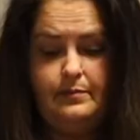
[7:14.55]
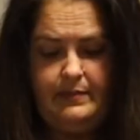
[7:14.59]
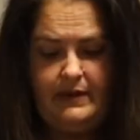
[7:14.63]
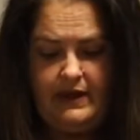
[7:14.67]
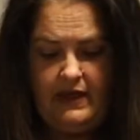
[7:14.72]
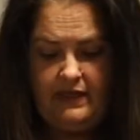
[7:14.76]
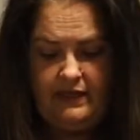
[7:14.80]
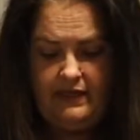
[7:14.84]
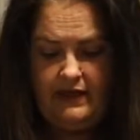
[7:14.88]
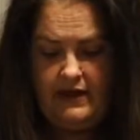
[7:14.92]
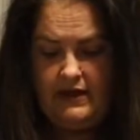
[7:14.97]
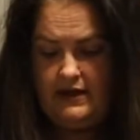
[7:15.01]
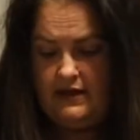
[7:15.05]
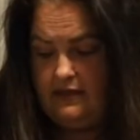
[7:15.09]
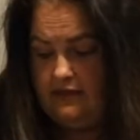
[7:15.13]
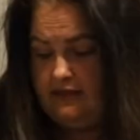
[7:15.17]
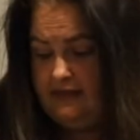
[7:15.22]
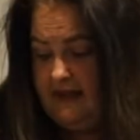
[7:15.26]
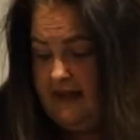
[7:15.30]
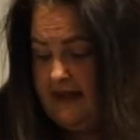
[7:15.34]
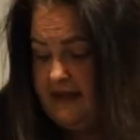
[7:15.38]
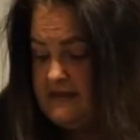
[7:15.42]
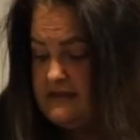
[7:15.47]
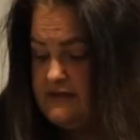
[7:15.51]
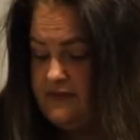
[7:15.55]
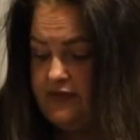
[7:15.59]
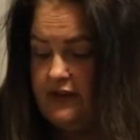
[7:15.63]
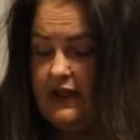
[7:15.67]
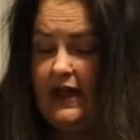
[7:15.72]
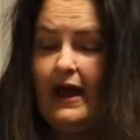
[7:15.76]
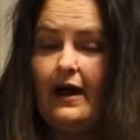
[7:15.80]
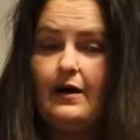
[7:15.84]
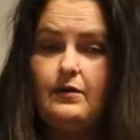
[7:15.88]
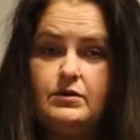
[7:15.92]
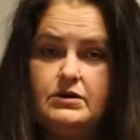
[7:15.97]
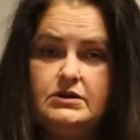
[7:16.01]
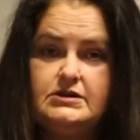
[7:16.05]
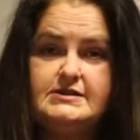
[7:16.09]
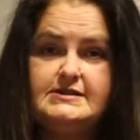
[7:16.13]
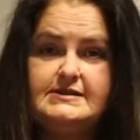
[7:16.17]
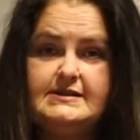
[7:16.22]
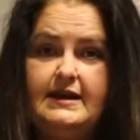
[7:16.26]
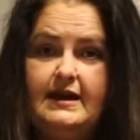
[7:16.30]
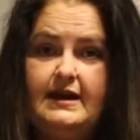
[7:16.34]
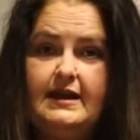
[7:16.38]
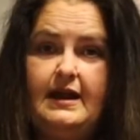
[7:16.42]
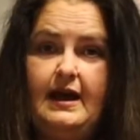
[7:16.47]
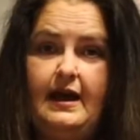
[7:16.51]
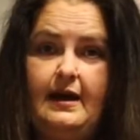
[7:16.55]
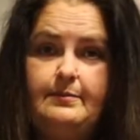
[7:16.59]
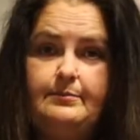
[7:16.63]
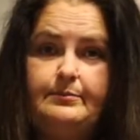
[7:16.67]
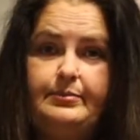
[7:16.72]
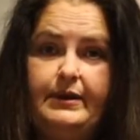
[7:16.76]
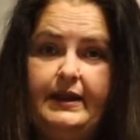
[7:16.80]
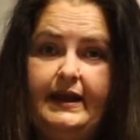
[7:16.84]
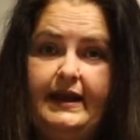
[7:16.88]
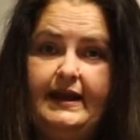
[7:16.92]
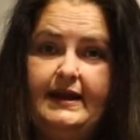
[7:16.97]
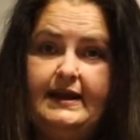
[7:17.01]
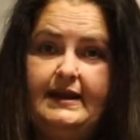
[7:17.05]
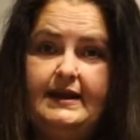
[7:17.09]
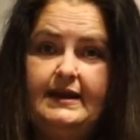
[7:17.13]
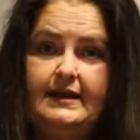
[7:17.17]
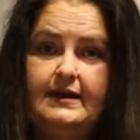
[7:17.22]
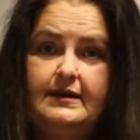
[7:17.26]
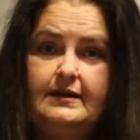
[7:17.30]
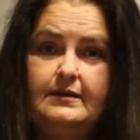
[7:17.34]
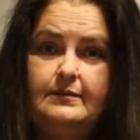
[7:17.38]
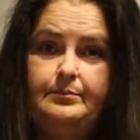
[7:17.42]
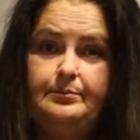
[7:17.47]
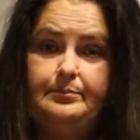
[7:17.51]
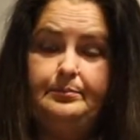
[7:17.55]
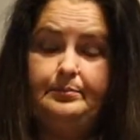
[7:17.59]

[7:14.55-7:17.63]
But these flowers that I'm planting